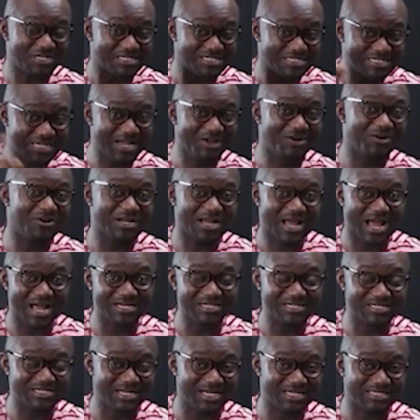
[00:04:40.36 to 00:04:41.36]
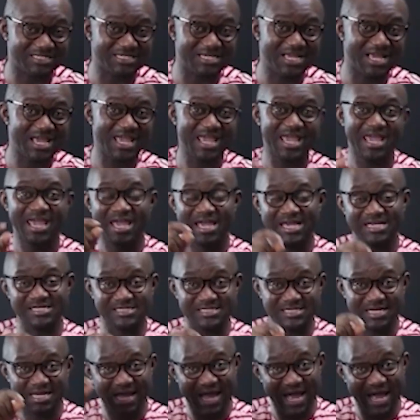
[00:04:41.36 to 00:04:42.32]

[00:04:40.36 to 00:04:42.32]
second candidate is the